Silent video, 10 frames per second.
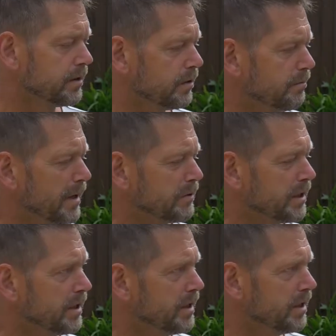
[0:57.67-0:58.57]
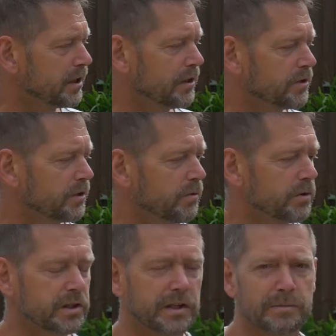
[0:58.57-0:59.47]
So mounting it here close to the
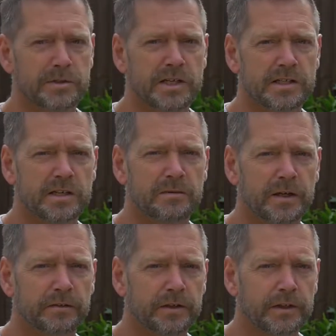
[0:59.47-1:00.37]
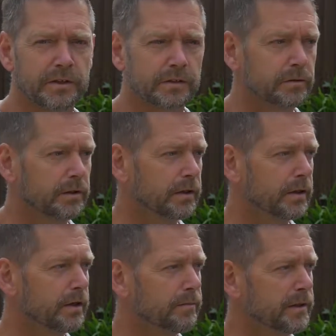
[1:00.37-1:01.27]
waterline presented a bit of an issue
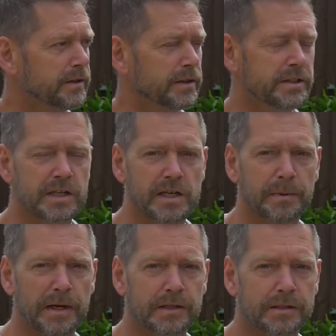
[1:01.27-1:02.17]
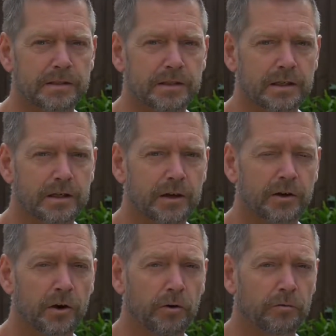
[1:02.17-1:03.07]
in that the sticky pads are
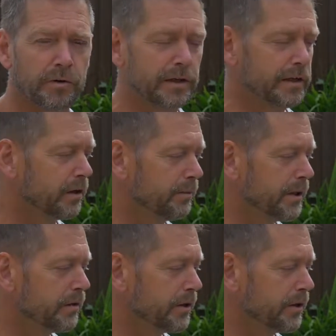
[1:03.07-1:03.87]
not really going to be good